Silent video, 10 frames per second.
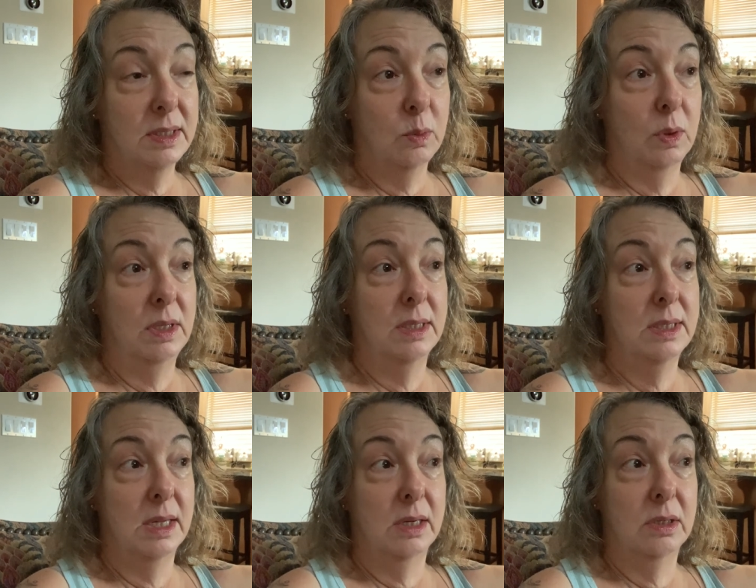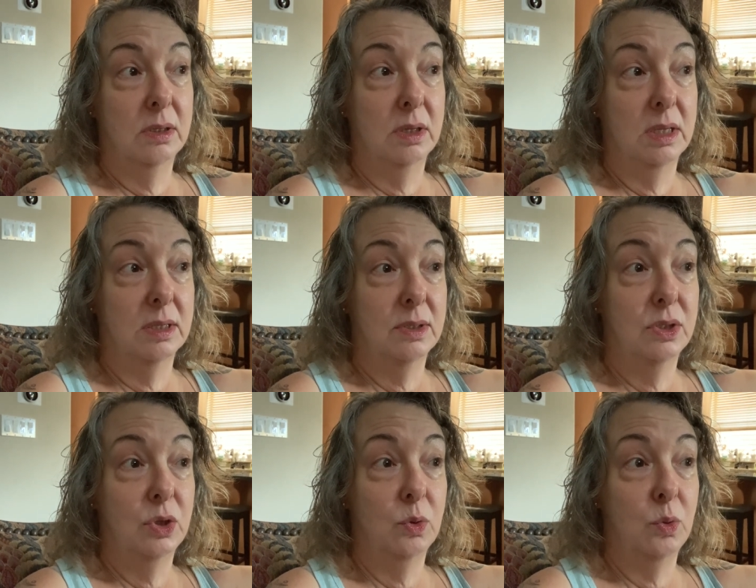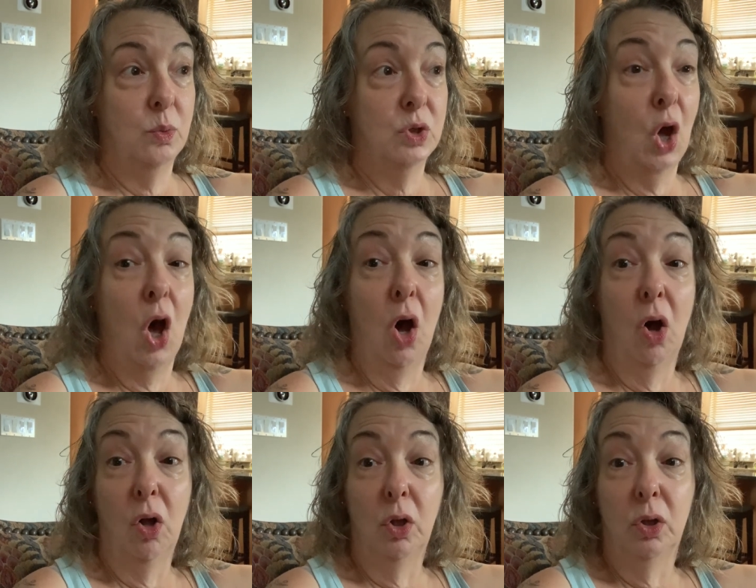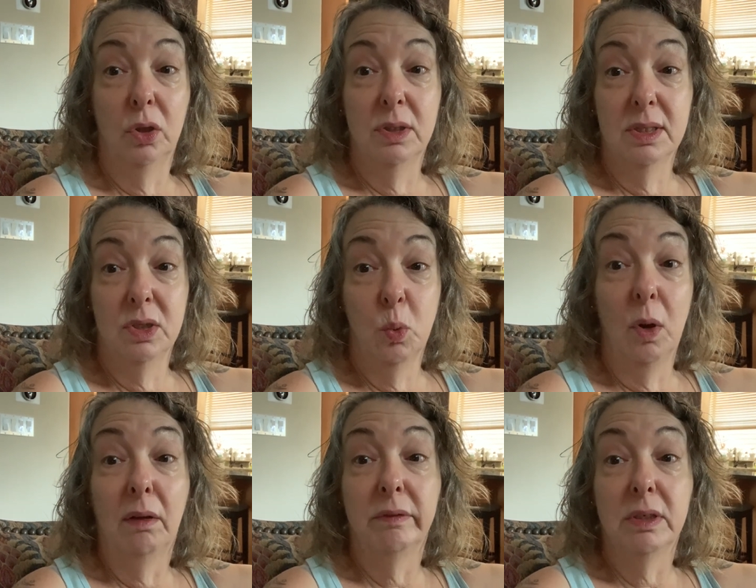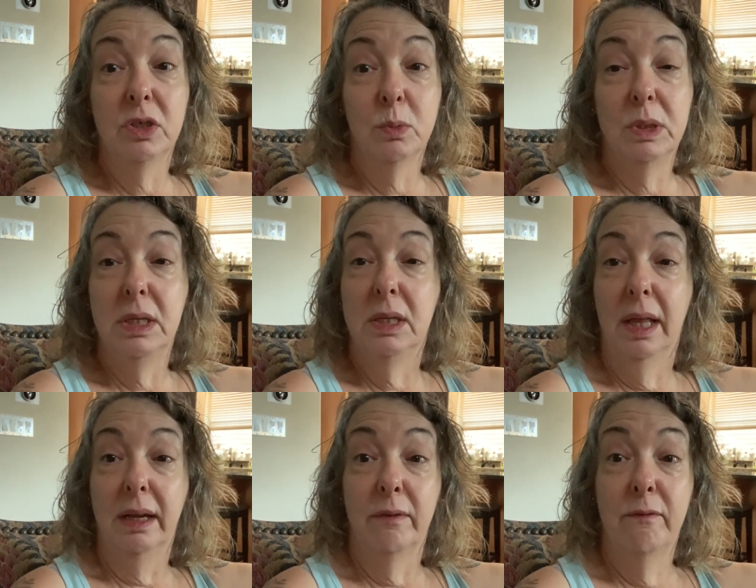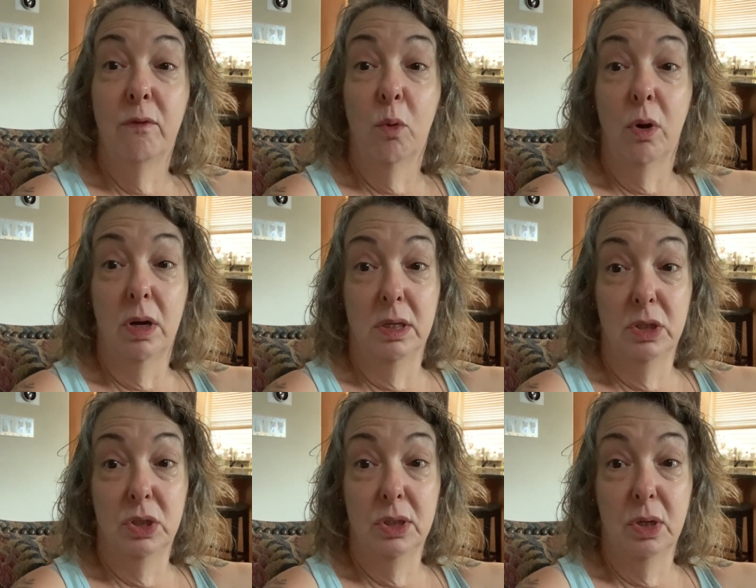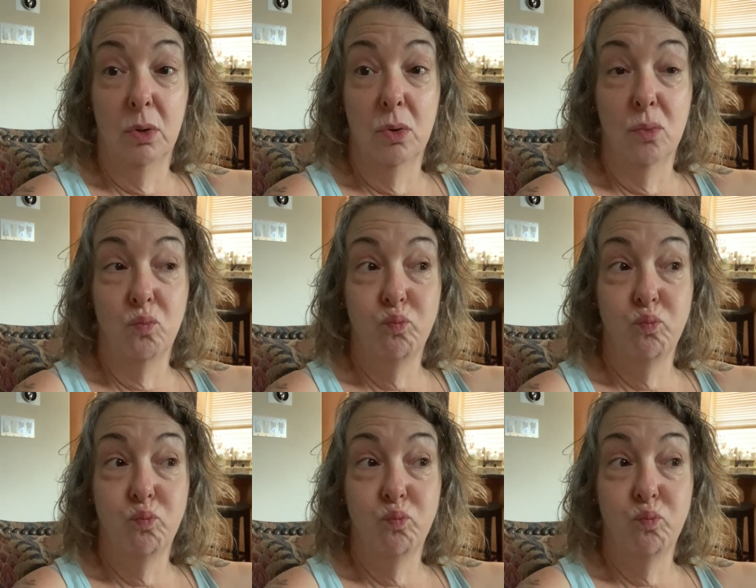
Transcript: the one that's there is too tall. It's a twelve inch. We need like a four inch, so